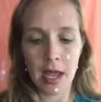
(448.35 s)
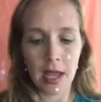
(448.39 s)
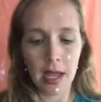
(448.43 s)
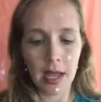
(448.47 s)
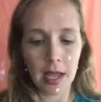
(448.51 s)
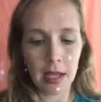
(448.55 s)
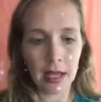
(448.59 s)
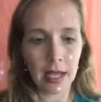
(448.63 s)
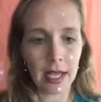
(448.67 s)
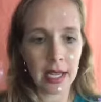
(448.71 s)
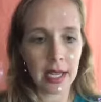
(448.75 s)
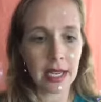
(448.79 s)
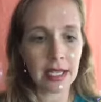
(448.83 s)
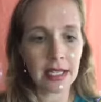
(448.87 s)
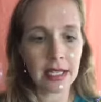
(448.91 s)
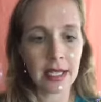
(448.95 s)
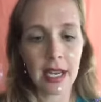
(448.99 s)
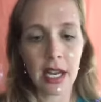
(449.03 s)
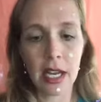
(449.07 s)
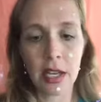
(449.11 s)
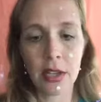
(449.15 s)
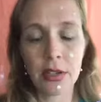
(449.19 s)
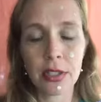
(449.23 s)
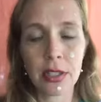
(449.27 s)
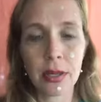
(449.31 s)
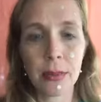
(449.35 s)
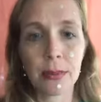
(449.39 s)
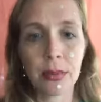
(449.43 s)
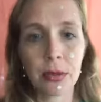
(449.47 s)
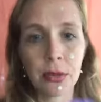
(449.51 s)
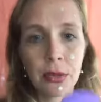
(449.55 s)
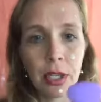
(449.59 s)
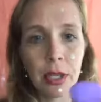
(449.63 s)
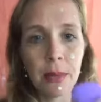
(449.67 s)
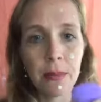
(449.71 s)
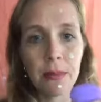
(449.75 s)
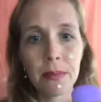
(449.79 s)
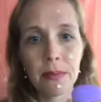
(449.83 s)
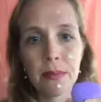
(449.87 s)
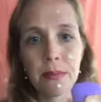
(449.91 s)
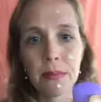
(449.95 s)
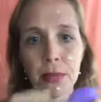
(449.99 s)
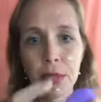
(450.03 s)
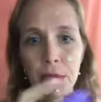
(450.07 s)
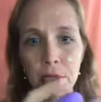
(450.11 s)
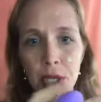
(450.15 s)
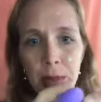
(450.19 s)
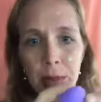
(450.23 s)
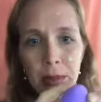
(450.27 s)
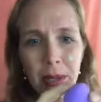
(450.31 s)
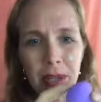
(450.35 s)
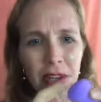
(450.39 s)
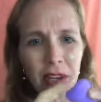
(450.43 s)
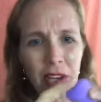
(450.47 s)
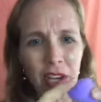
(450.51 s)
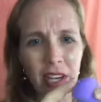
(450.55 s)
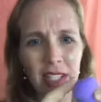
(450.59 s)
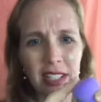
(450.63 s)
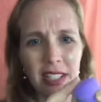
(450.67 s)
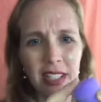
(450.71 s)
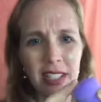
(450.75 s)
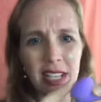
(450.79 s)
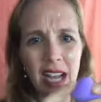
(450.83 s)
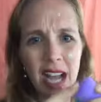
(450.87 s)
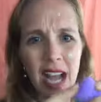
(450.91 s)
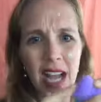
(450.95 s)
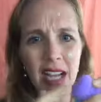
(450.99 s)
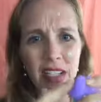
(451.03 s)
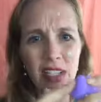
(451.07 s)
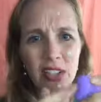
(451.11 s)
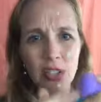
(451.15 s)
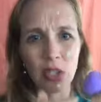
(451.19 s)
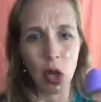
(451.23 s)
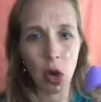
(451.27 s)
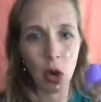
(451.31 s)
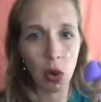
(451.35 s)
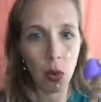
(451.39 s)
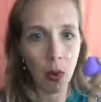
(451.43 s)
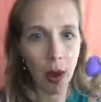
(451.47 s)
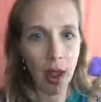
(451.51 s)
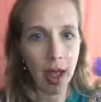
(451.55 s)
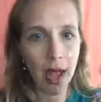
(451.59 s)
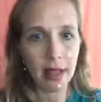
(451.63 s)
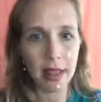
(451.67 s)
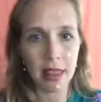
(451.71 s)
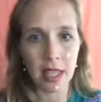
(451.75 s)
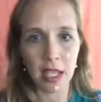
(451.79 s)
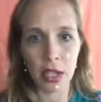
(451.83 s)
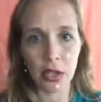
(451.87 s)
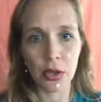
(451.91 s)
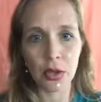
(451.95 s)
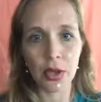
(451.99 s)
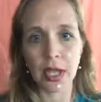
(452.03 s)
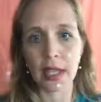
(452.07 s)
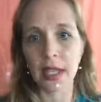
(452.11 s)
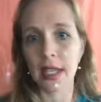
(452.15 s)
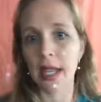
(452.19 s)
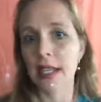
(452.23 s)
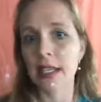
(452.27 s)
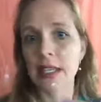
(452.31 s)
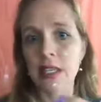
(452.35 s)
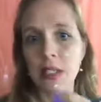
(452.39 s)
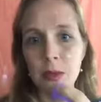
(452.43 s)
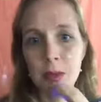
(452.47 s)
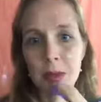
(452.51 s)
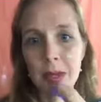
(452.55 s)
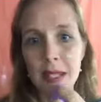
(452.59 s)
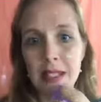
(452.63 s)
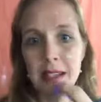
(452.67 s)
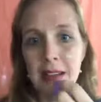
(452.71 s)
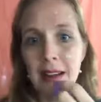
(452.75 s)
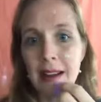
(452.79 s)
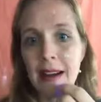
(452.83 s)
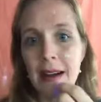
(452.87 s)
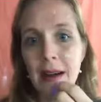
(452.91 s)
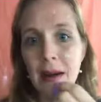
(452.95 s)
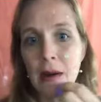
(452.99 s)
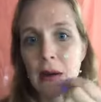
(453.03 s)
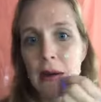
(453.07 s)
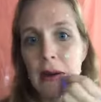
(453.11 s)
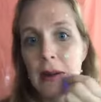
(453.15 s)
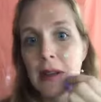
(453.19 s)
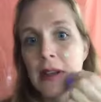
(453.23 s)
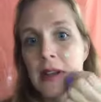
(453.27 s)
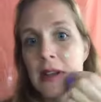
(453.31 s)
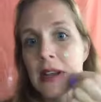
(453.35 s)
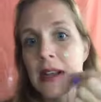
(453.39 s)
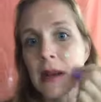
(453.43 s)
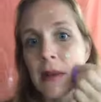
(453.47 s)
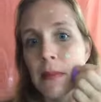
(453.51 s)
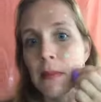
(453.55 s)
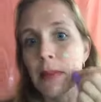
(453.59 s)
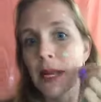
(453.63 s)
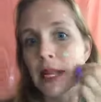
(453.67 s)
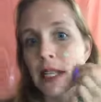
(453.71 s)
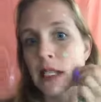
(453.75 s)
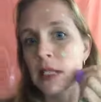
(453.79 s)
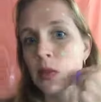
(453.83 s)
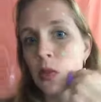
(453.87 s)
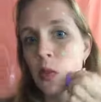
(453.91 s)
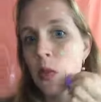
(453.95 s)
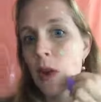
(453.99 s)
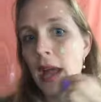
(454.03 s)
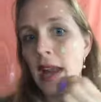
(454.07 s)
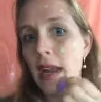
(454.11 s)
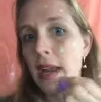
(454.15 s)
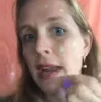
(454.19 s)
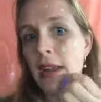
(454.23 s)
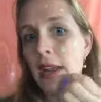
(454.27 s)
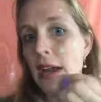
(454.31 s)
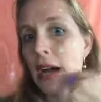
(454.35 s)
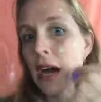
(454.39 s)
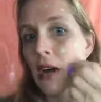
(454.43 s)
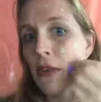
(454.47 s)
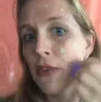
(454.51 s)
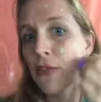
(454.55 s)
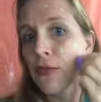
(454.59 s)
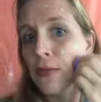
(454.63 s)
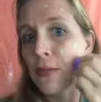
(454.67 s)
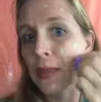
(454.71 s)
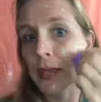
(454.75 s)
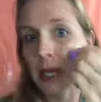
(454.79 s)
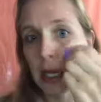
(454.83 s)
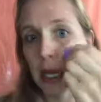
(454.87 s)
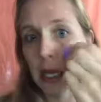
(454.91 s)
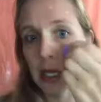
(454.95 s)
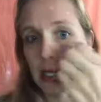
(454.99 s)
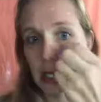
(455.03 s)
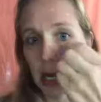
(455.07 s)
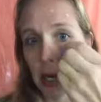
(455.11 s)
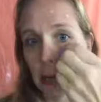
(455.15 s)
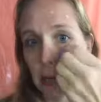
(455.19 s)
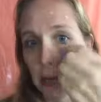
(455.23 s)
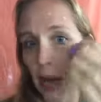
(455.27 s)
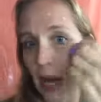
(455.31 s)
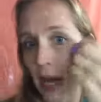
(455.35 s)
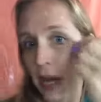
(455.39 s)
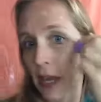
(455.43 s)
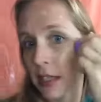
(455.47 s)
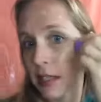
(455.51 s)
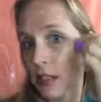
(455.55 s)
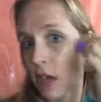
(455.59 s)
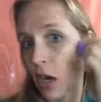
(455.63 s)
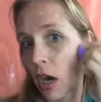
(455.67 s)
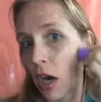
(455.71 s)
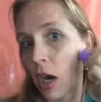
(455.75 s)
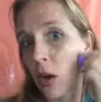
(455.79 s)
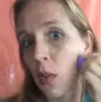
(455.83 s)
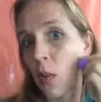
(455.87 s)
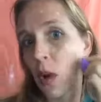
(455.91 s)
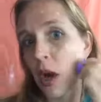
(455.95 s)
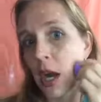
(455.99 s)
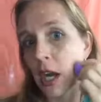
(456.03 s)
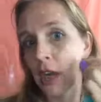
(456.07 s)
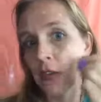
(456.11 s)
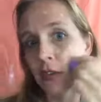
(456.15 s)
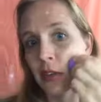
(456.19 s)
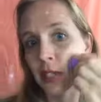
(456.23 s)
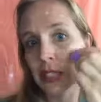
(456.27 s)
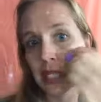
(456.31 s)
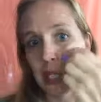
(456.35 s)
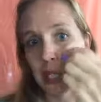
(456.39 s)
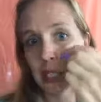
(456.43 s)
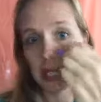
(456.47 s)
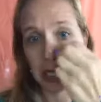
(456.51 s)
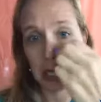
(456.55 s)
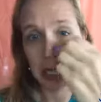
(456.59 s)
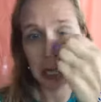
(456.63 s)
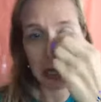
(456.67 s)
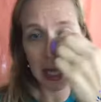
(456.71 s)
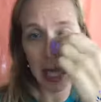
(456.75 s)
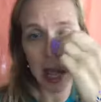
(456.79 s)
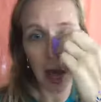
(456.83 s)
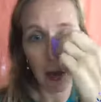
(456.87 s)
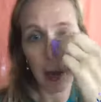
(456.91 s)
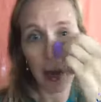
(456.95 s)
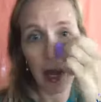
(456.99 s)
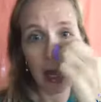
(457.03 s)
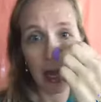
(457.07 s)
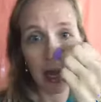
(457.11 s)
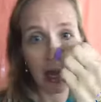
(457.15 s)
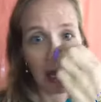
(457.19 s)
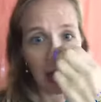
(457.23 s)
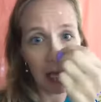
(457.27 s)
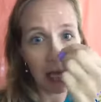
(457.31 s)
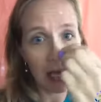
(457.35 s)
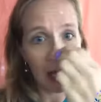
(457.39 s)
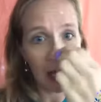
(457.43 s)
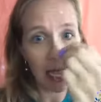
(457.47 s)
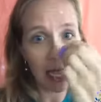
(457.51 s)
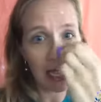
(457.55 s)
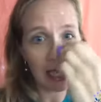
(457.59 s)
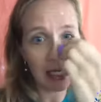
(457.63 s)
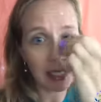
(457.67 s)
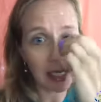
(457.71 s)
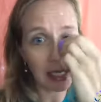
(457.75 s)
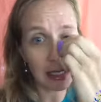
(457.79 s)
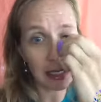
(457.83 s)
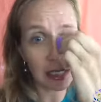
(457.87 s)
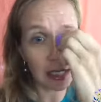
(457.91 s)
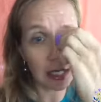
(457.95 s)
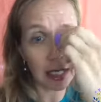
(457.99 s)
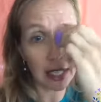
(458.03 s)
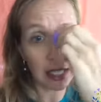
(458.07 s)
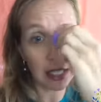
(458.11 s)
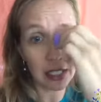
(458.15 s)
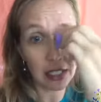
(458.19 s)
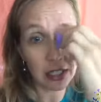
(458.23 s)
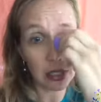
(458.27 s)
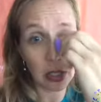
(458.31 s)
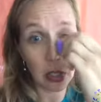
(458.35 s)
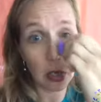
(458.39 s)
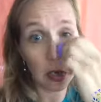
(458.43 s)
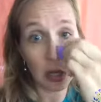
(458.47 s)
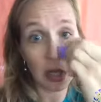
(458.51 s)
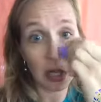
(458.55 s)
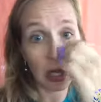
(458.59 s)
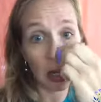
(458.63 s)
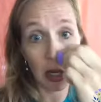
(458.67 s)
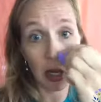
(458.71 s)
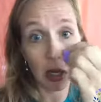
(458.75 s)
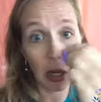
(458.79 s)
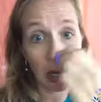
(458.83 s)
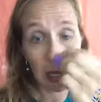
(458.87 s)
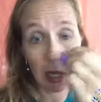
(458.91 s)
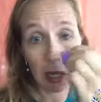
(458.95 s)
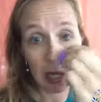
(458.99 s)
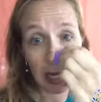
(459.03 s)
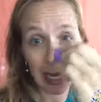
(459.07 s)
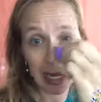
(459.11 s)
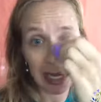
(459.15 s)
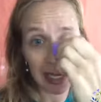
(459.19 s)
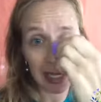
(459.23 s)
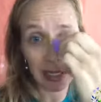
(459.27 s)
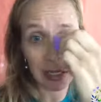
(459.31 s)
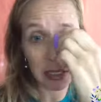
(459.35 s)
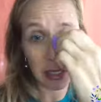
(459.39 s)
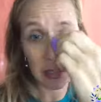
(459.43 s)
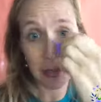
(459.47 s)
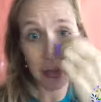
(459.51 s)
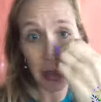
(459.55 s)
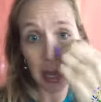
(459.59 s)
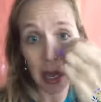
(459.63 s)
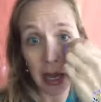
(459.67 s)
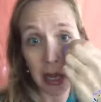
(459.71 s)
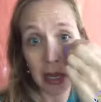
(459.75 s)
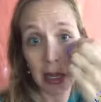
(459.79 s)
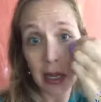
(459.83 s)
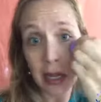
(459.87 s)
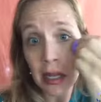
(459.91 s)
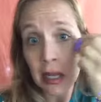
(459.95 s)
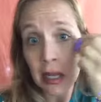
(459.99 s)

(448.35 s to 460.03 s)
Like I said, I use a beauty blender. It's not so wet that you can like squeeze it out, but it's wet enough because our products are water resistant. That way it doesn't like soak into my